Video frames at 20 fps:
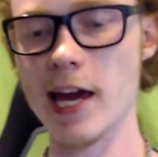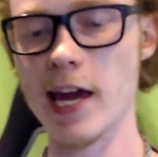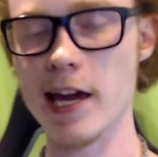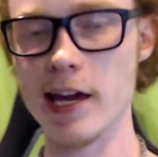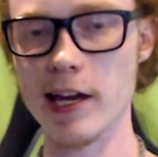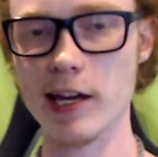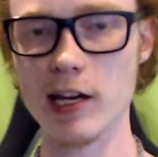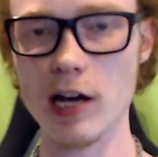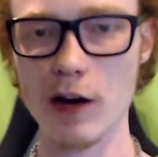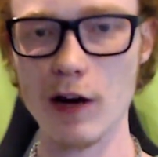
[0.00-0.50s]

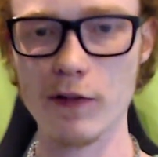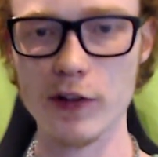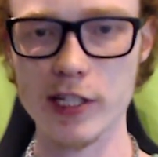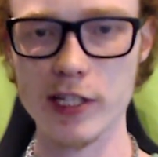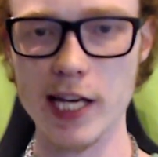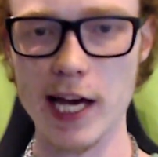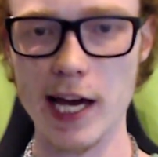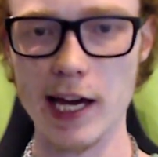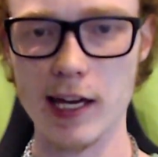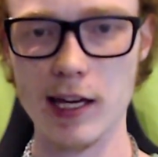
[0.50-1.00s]
a
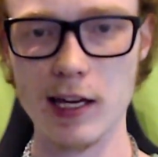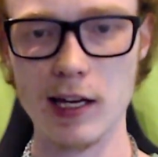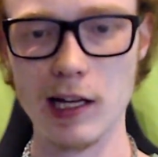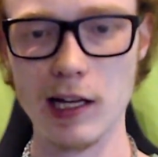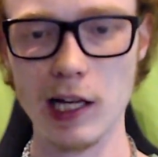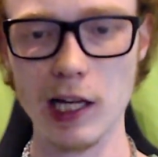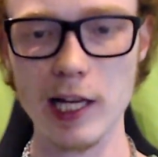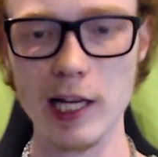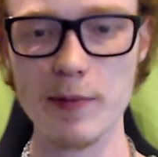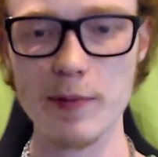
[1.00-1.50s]
CoverTech
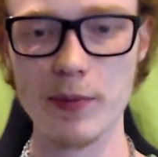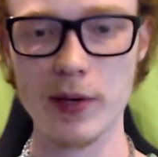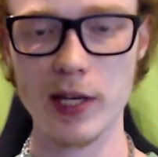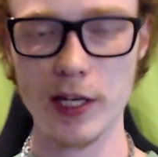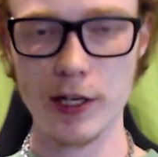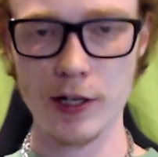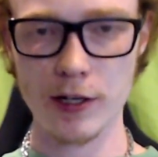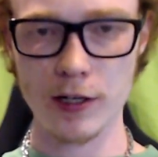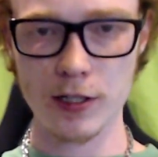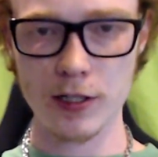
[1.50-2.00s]
clip
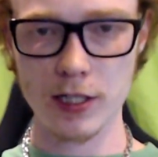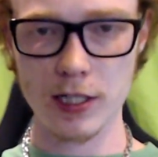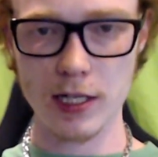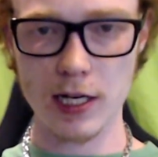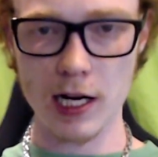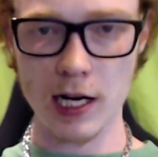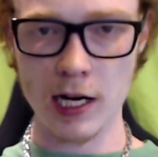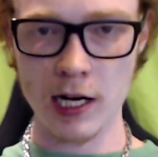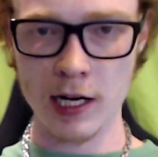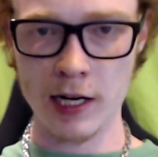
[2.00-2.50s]
here
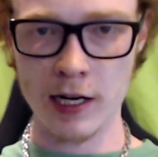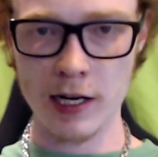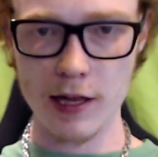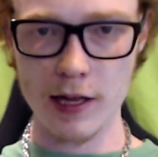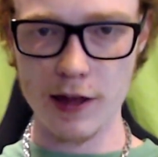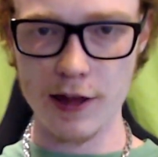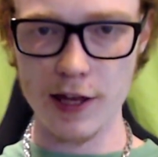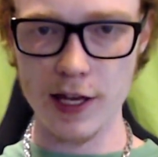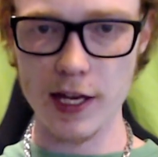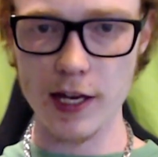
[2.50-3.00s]
on
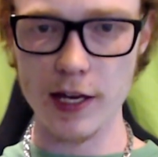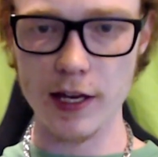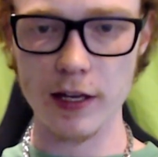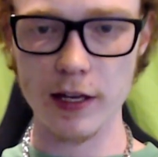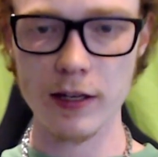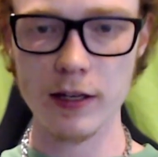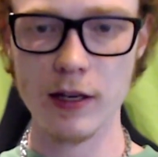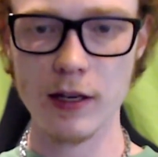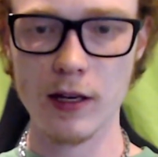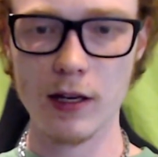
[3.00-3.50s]

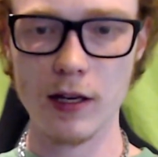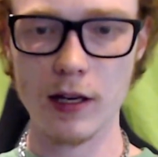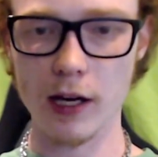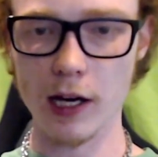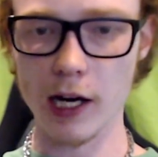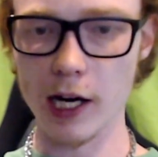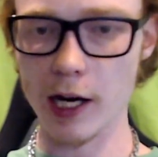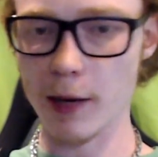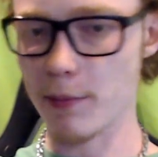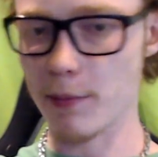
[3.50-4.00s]
the
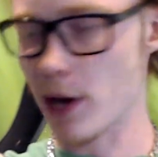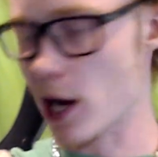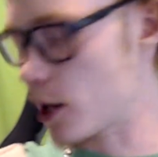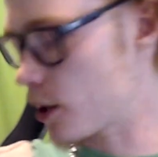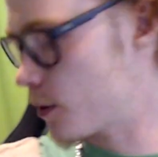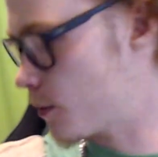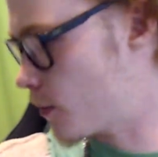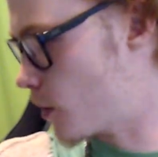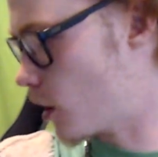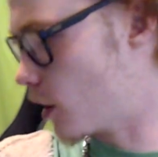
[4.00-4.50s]

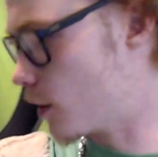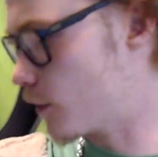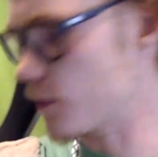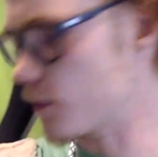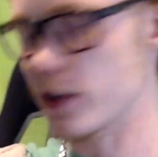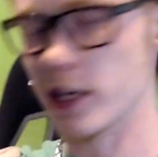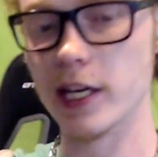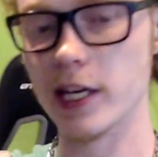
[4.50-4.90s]
bottom of